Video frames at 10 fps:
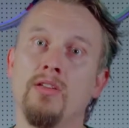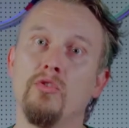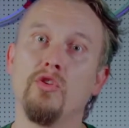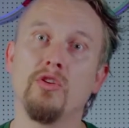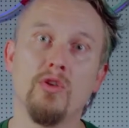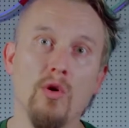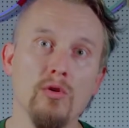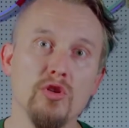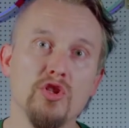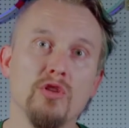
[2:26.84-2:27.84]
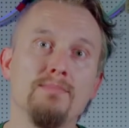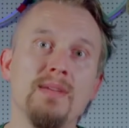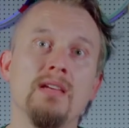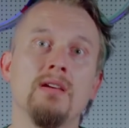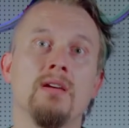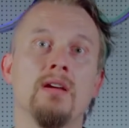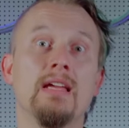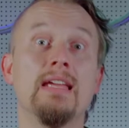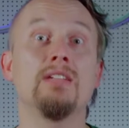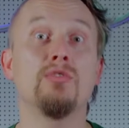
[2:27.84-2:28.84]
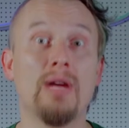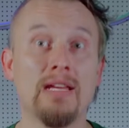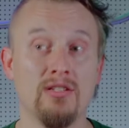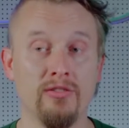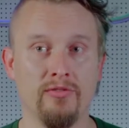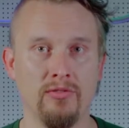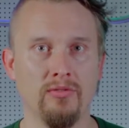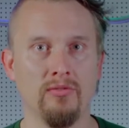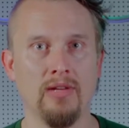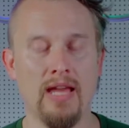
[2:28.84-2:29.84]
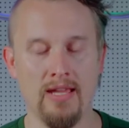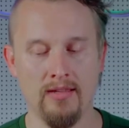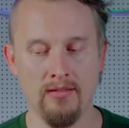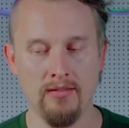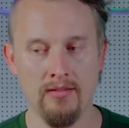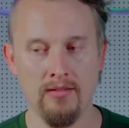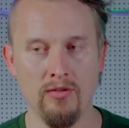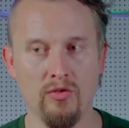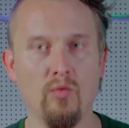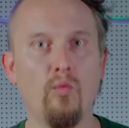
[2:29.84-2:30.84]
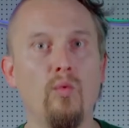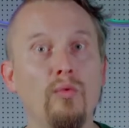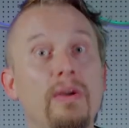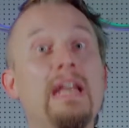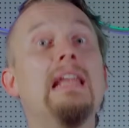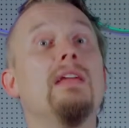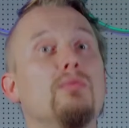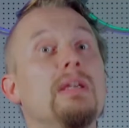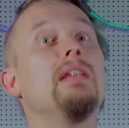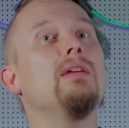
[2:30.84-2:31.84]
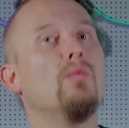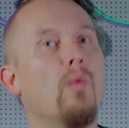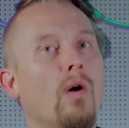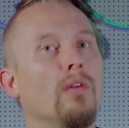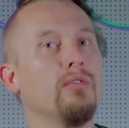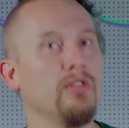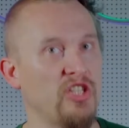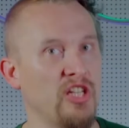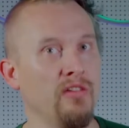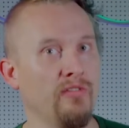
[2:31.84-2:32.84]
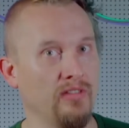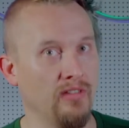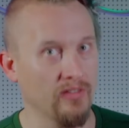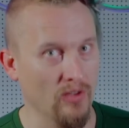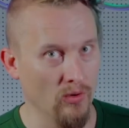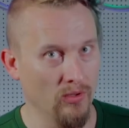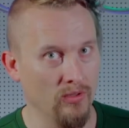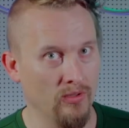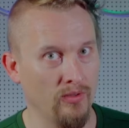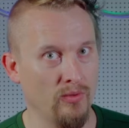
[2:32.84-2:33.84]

The goal should be attractive to you, like you really want to achieve this goal.